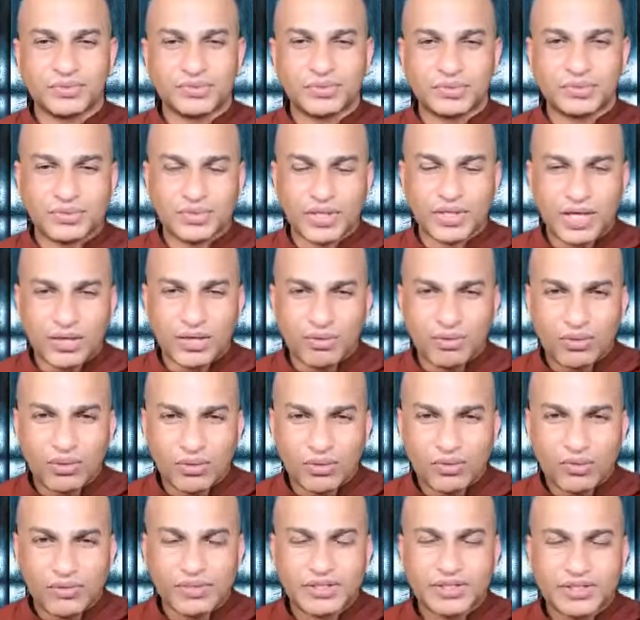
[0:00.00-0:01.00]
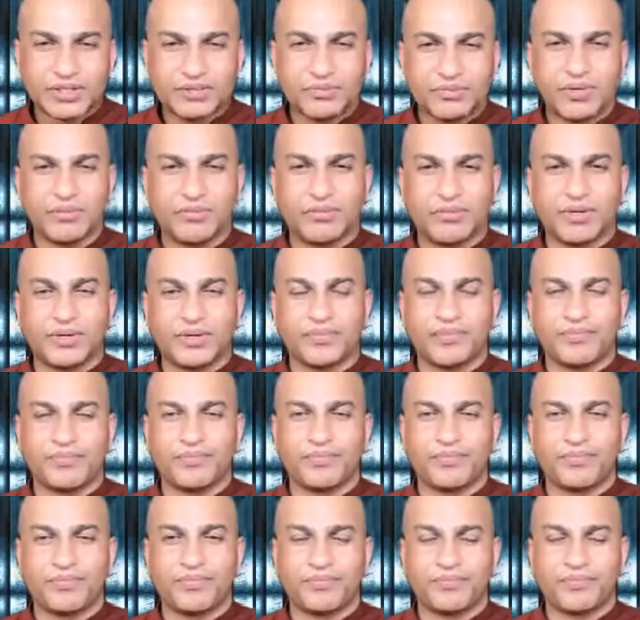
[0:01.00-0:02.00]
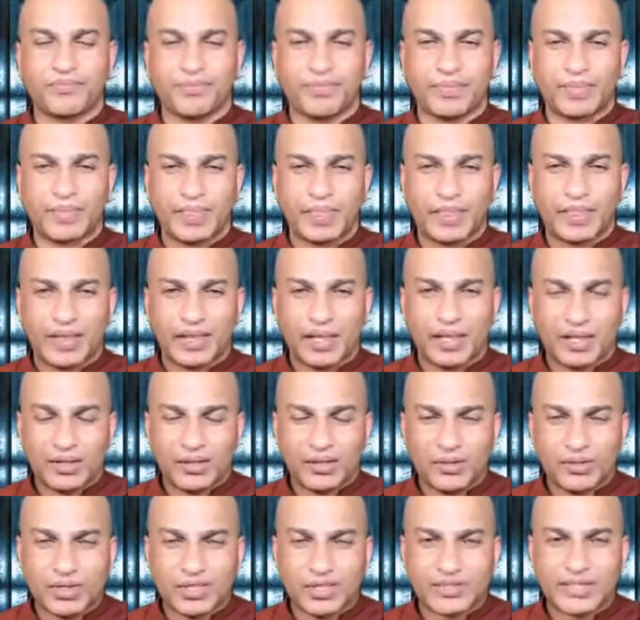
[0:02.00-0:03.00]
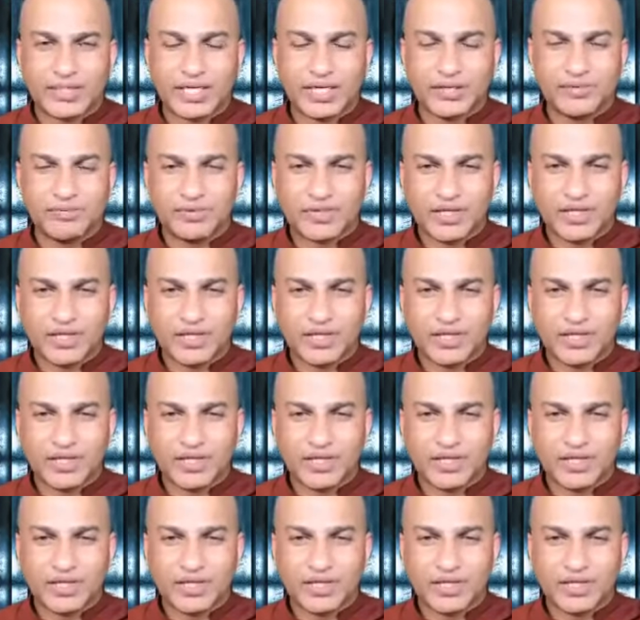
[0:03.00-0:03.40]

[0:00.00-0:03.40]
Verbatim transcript: So then always remember yourself,